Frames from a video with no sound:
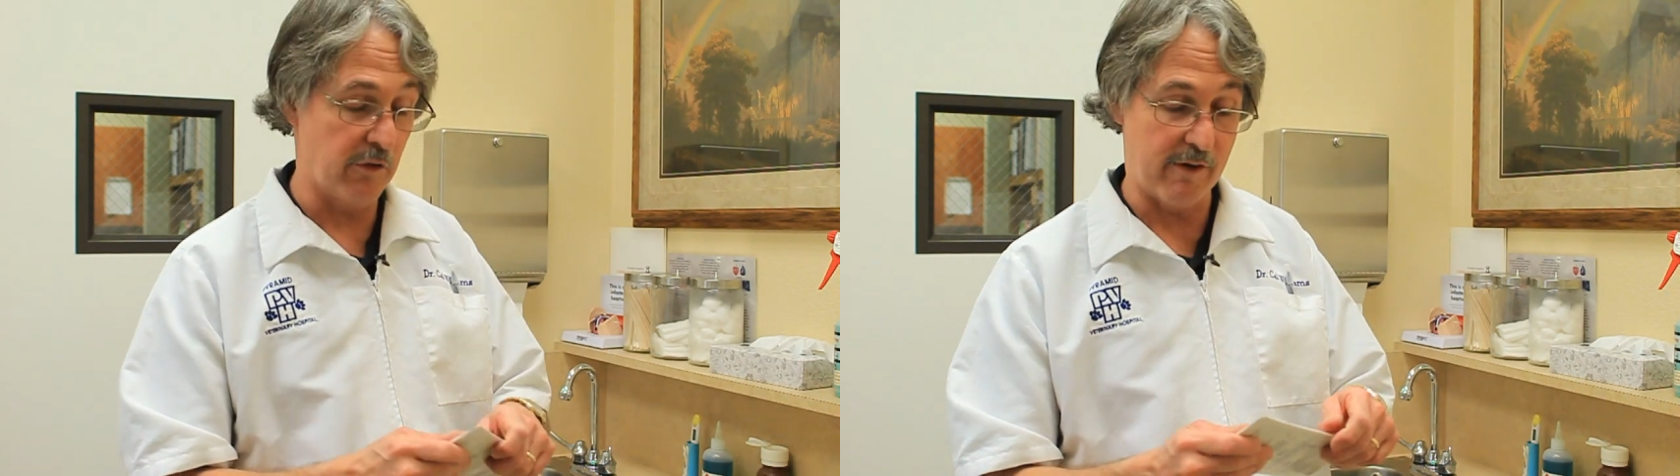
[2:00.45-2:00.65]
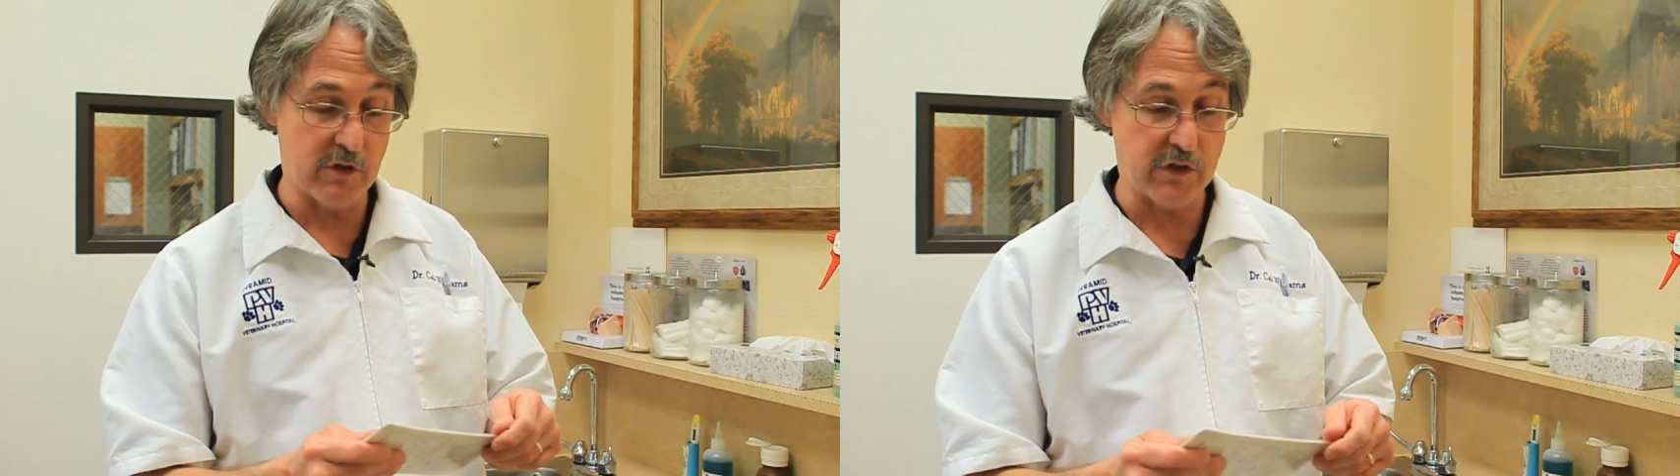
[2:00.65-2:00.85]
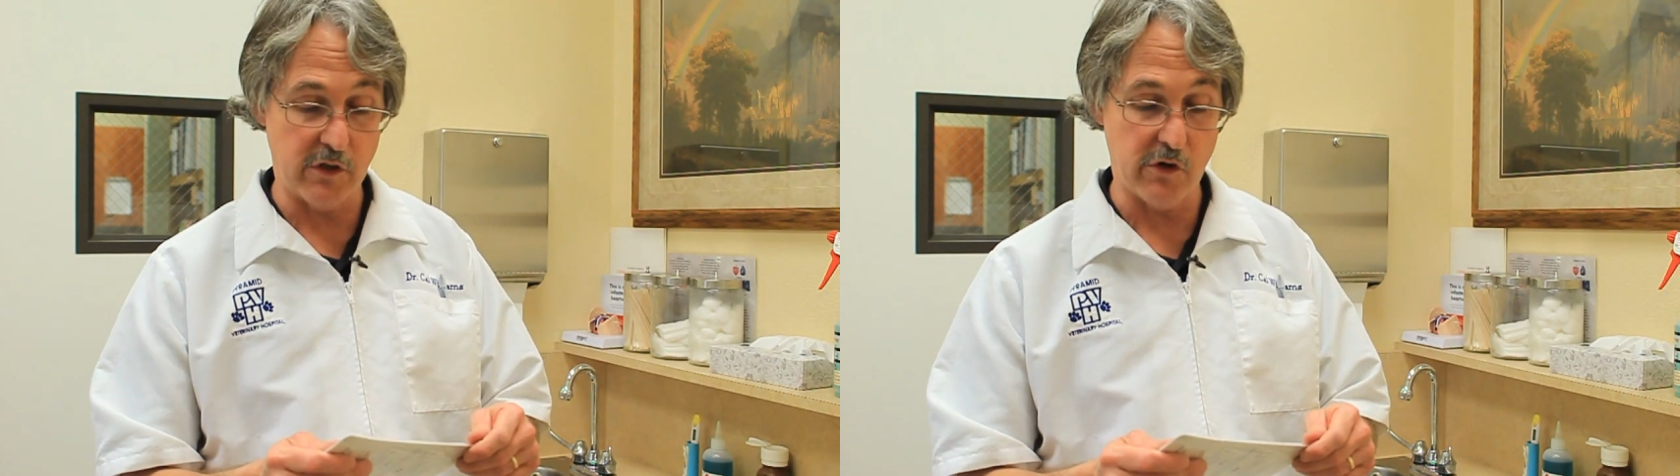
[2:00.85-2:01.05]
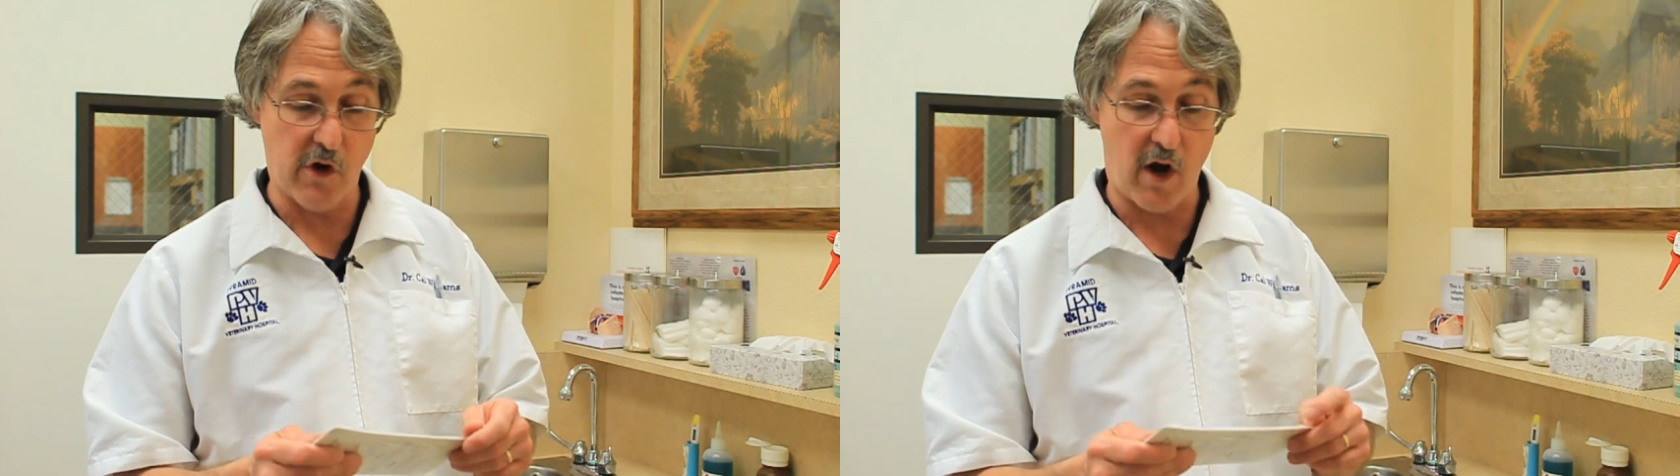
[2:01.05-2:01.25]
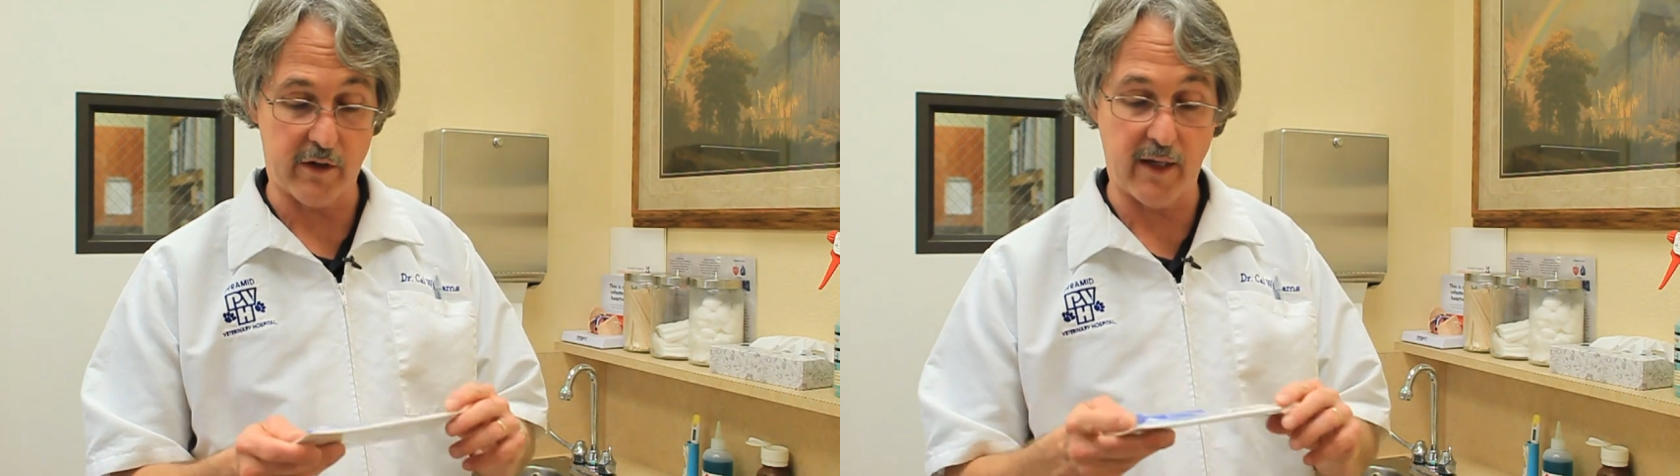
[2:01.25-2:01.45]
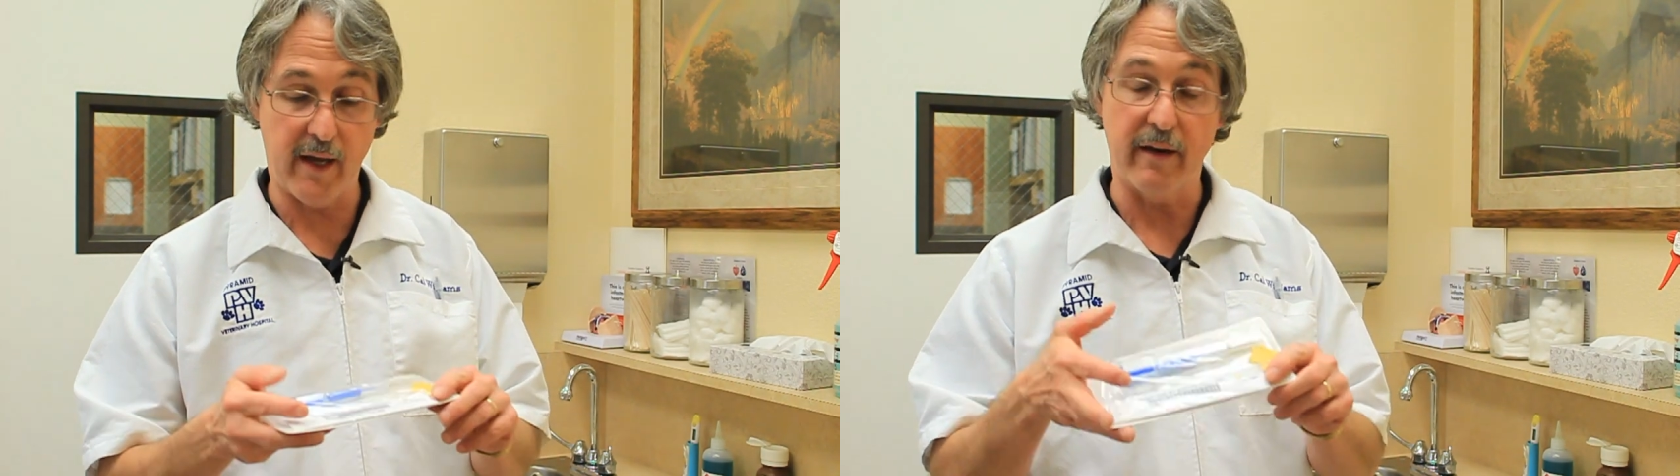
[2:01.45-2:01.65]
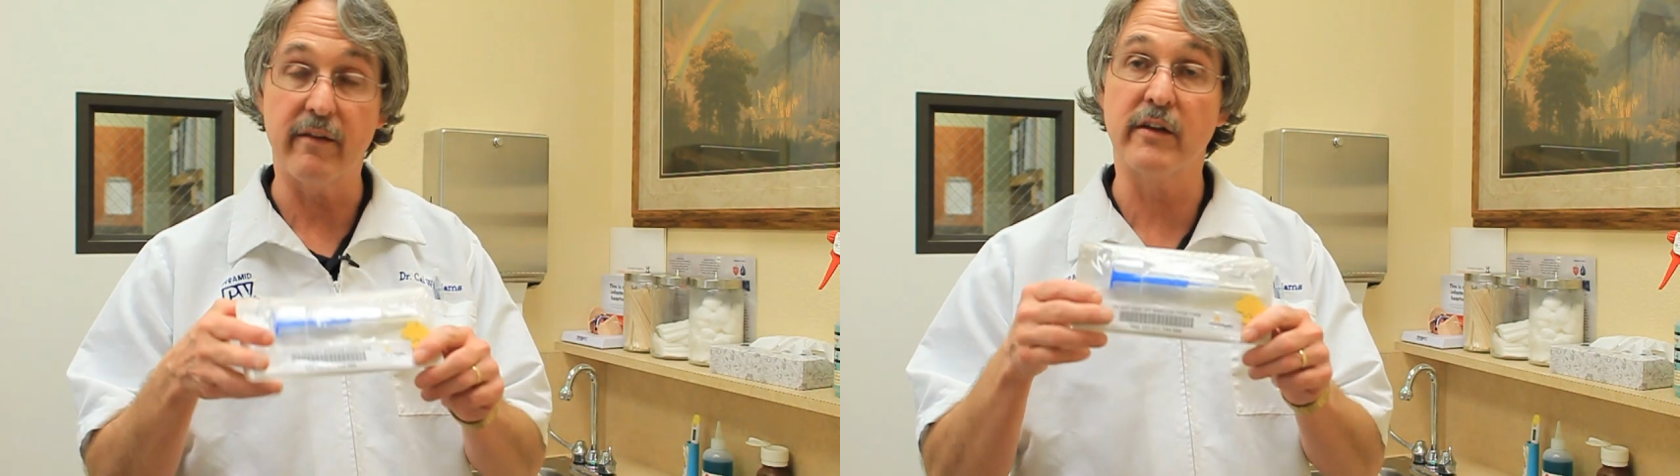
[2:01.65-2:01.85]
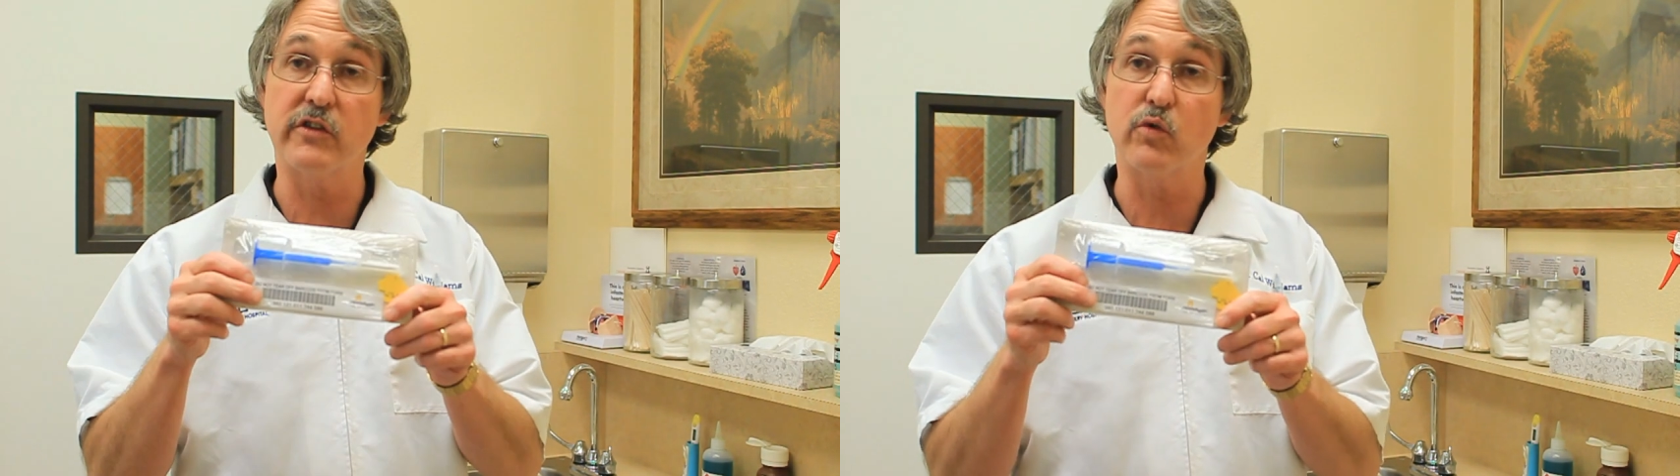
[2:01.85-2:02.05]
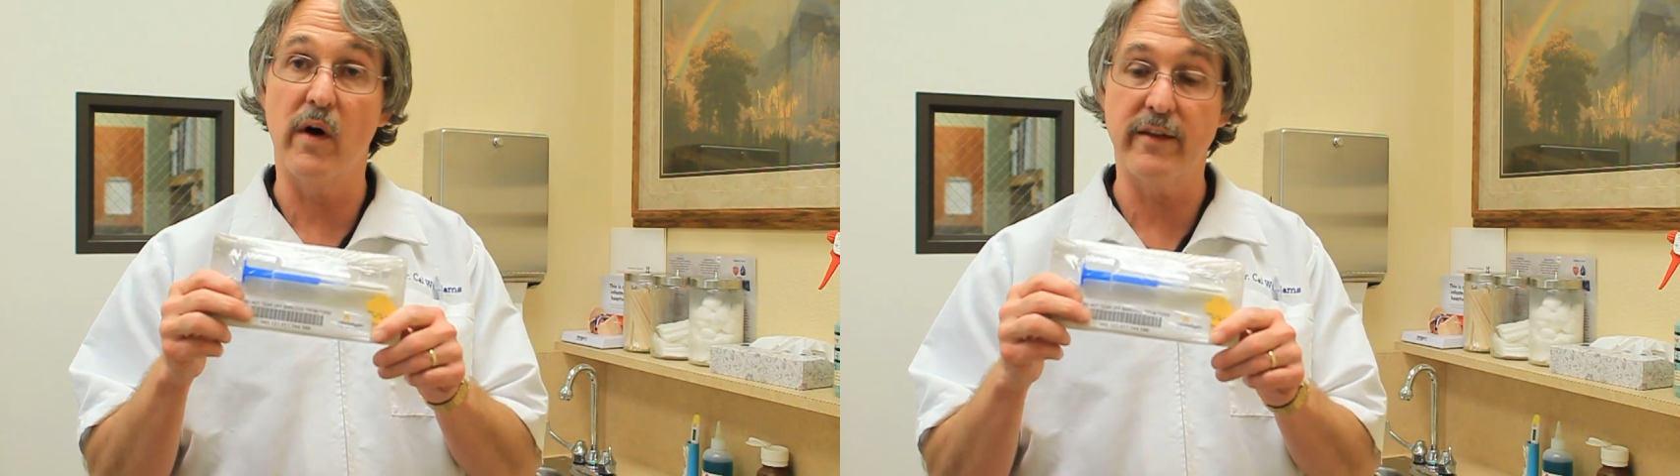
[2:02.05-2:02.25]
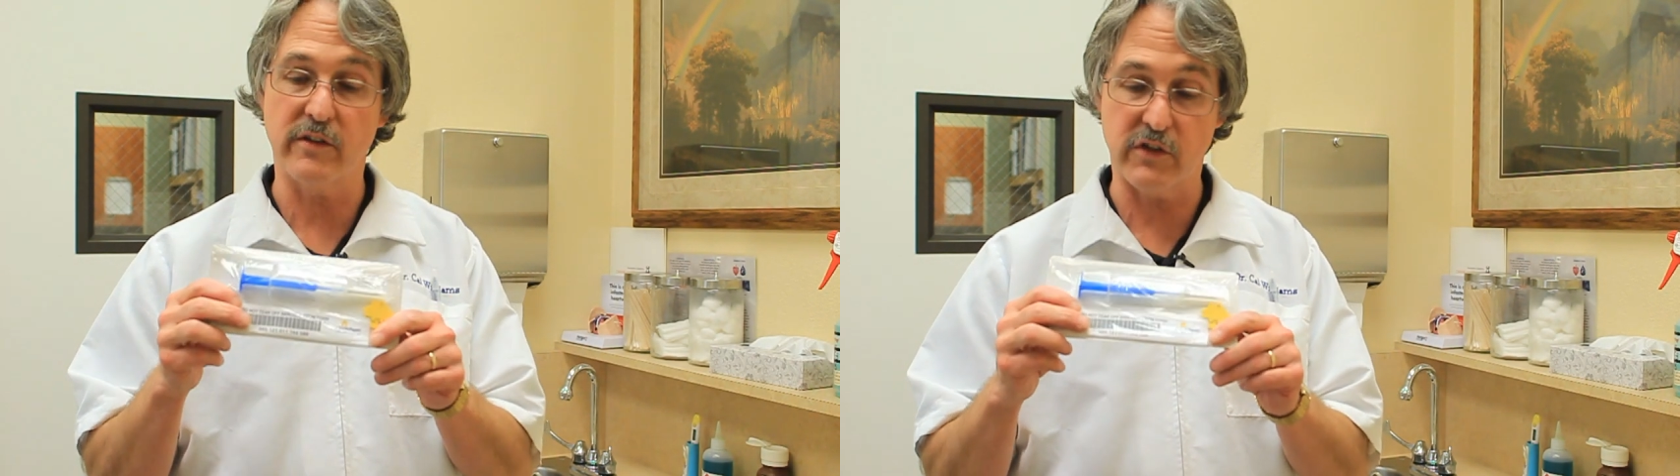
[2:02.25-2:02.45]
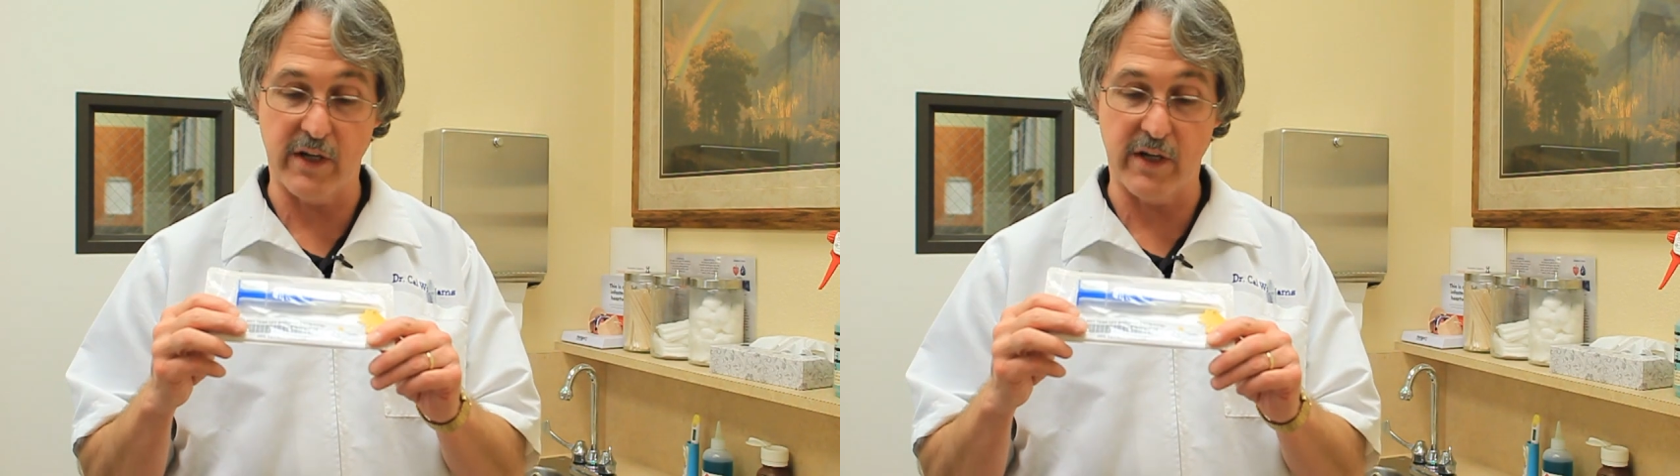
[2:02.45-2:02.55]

you've ever seen your dog get. This is one that's